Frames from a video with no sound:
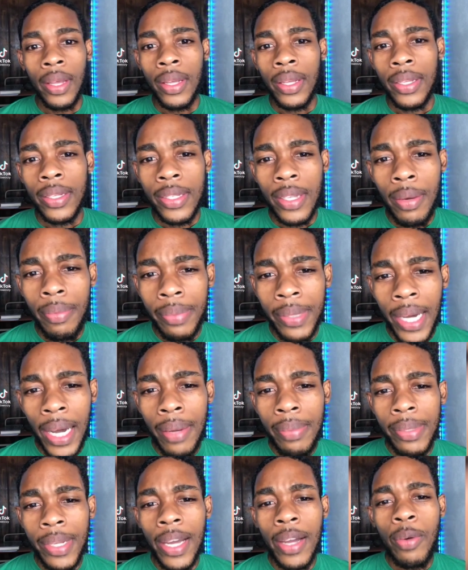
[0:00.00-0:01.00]

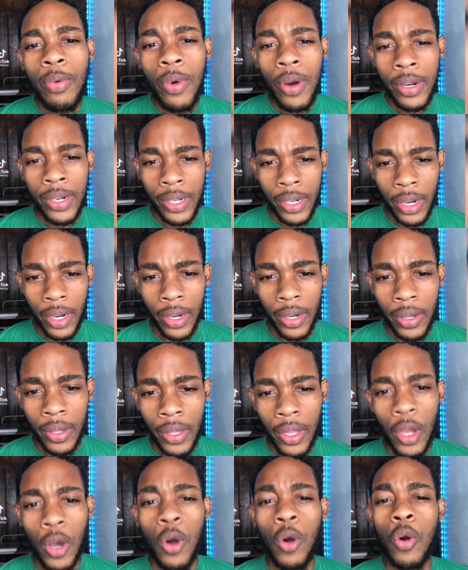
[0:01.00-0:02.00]
Sometimes I wonder
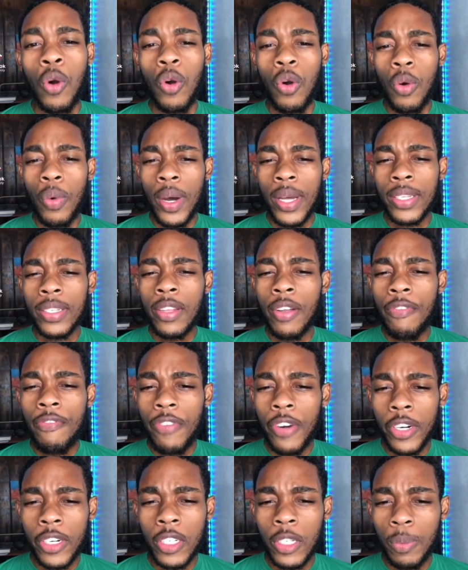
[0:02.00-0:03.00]
who was the
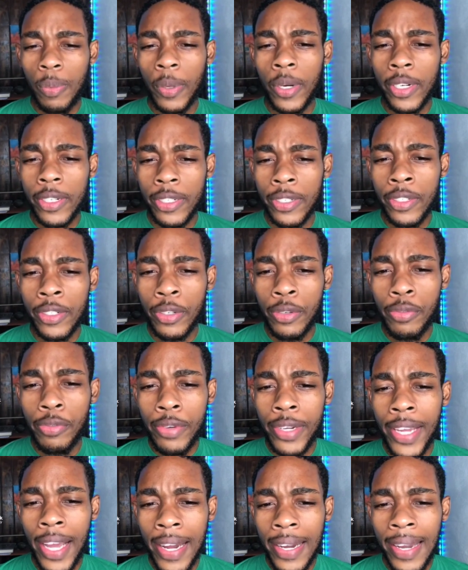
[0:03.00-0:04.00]
first person to
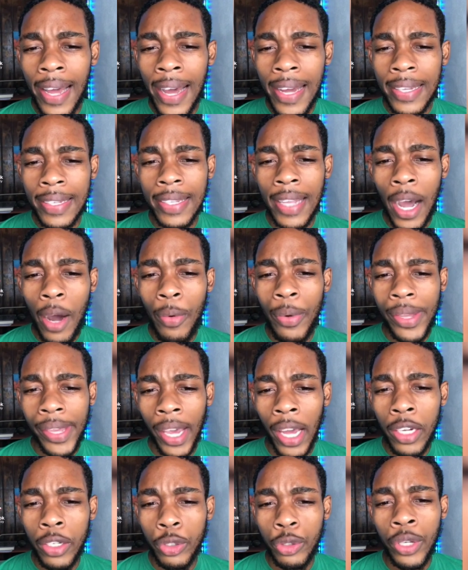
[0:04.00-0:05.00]
realize that we
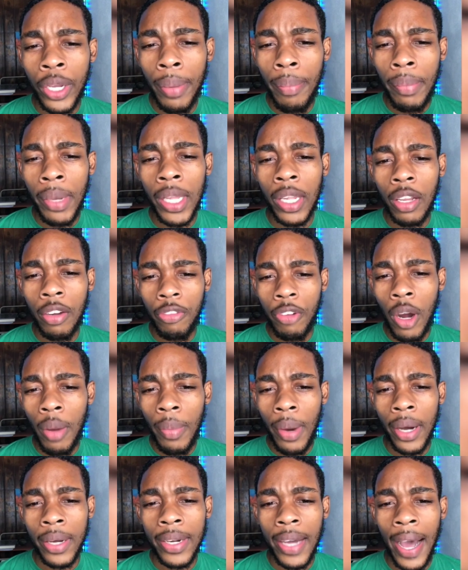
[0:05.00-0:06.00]
can drink milk from
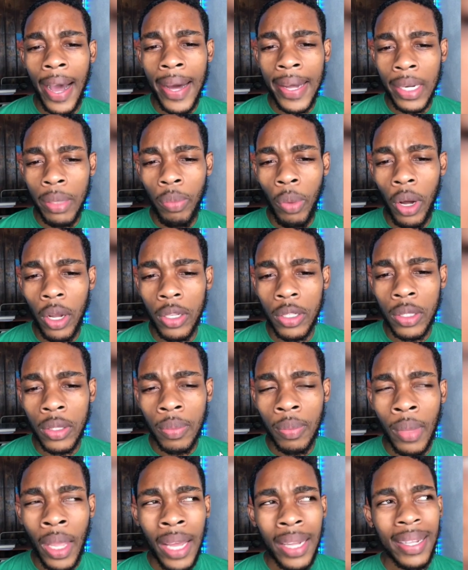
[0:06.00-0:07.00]
other
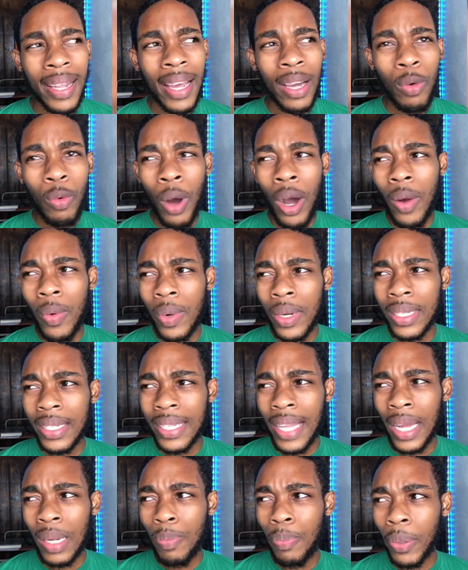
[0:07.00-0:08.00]
animals? Like, what was
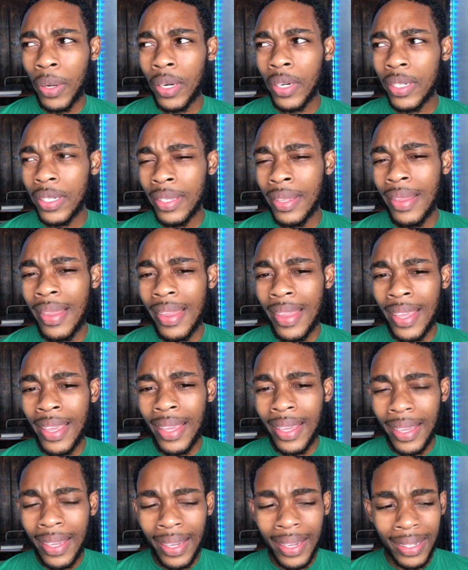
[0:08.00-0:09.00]
that person
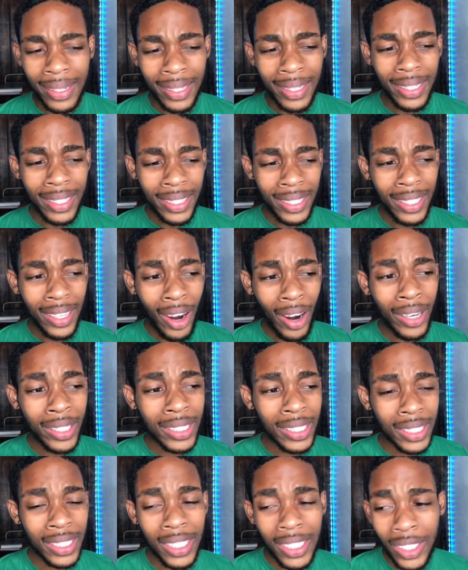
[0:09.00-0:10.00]
thinking? Did he or
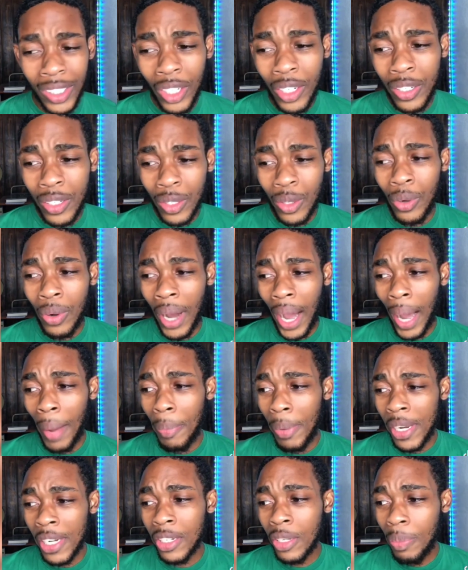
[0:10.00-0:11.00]
she just so
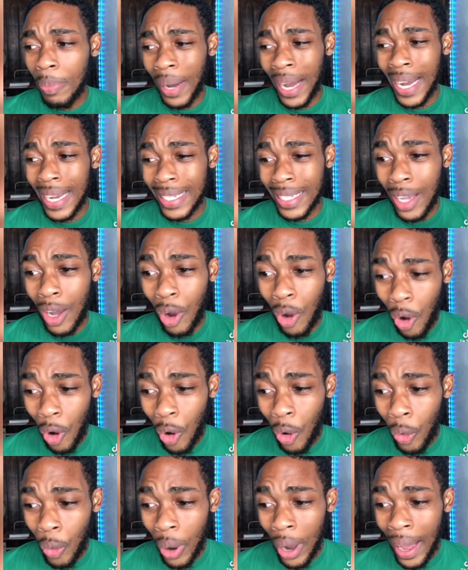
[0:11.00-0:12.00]
happen to pass a
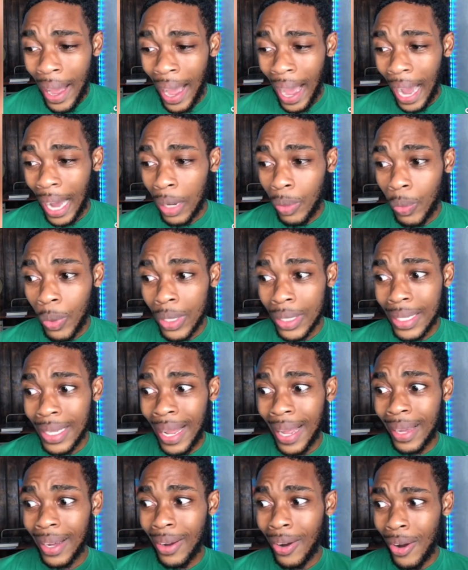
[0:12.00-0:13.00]
cow and was
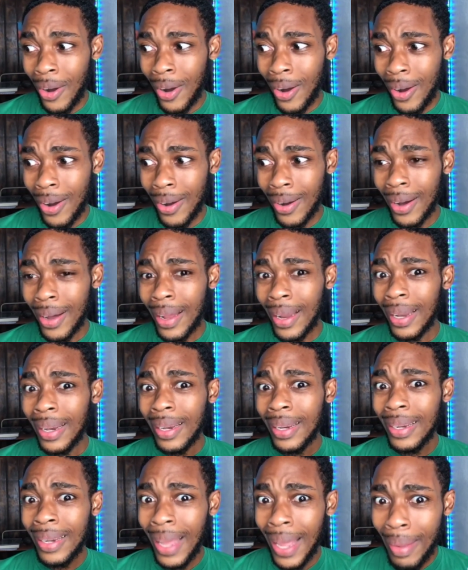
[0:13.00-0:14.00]
like, oh,
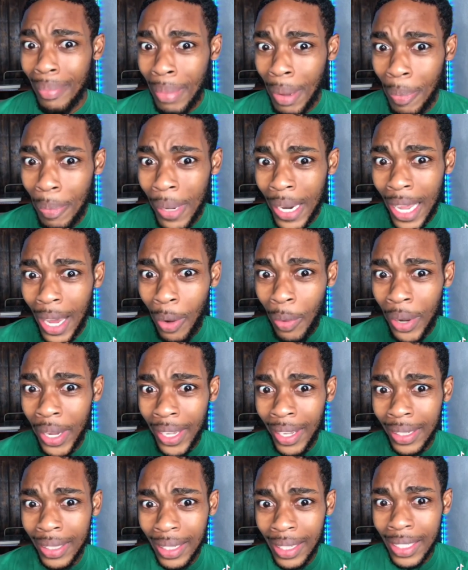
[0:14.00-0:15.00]
let me play with
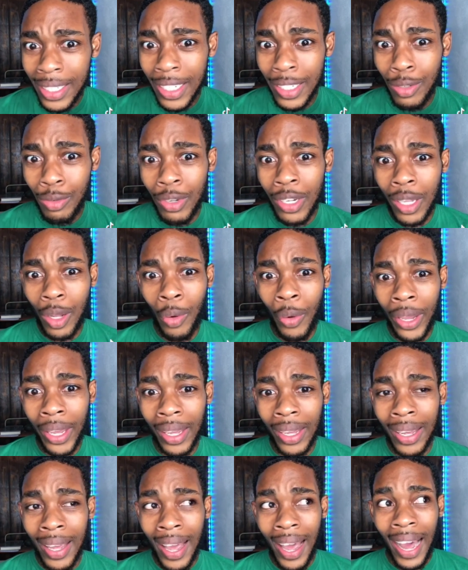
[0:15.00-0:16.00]
your titties real
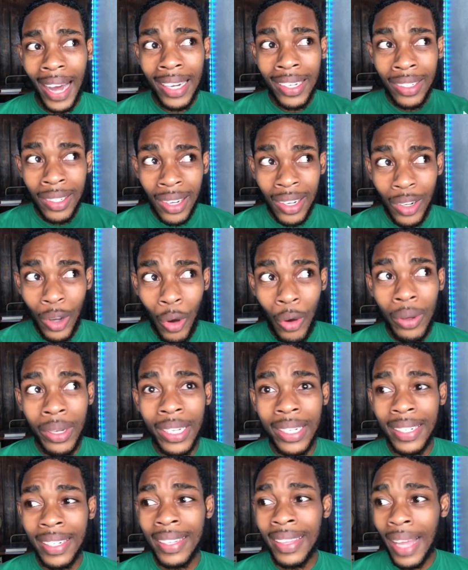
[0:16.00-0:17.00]
quick? And not only
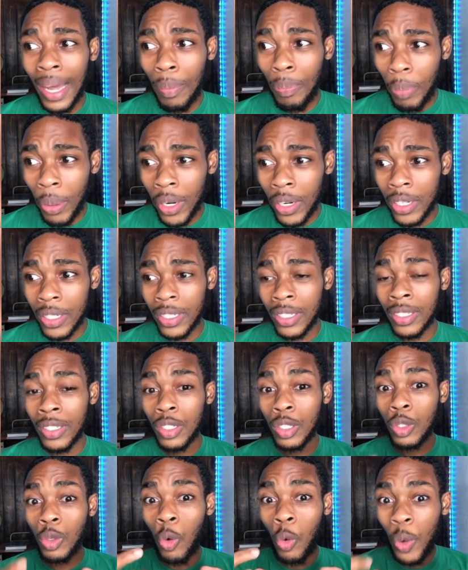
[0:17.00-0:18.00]
did that person
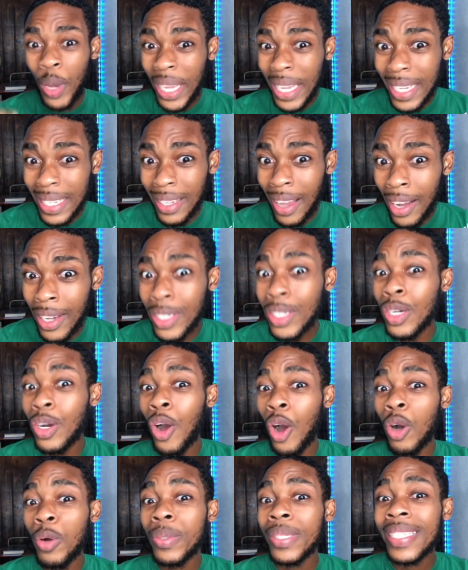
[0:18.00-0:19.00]
squeeze on the
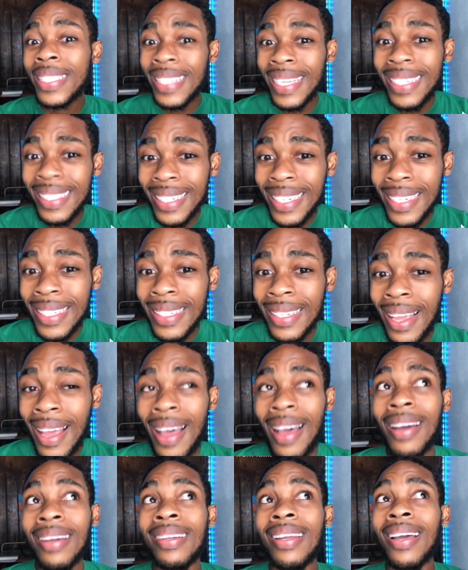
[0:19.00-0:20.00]
cow's titties,
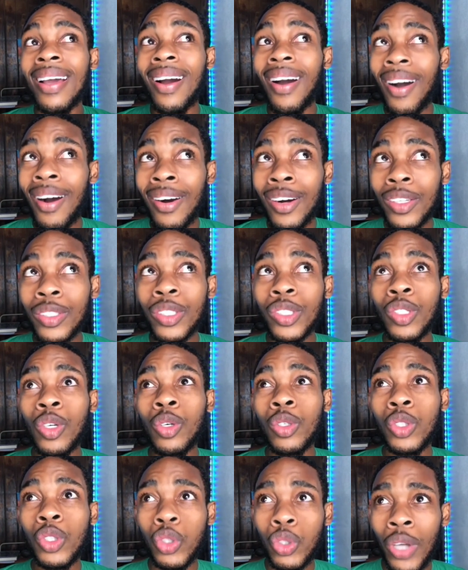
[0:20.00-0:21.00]
they
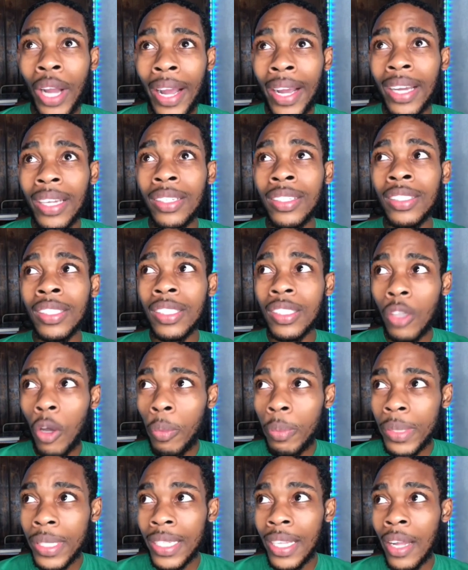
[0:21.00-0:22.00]
also drank the
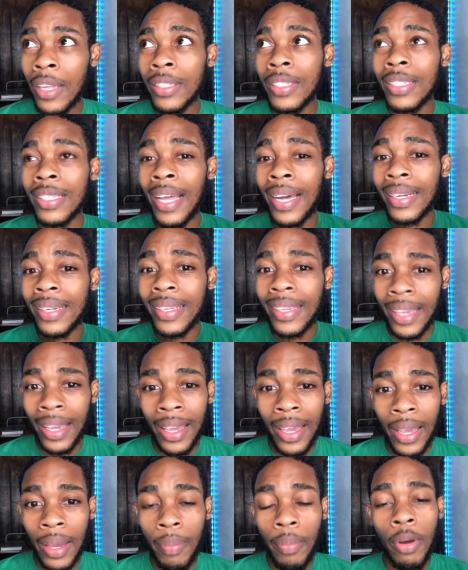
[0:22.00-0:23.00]
substance that
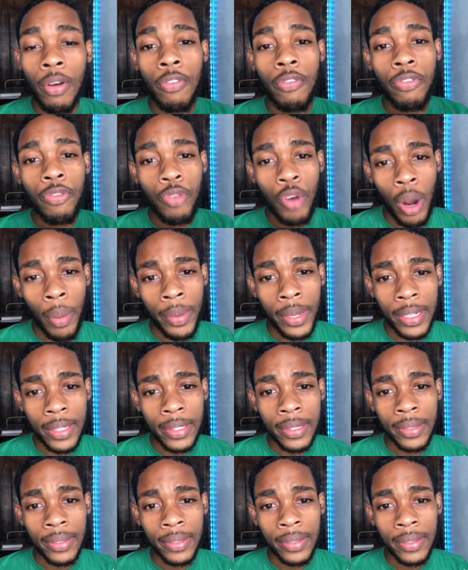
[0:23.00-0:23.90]
came from it.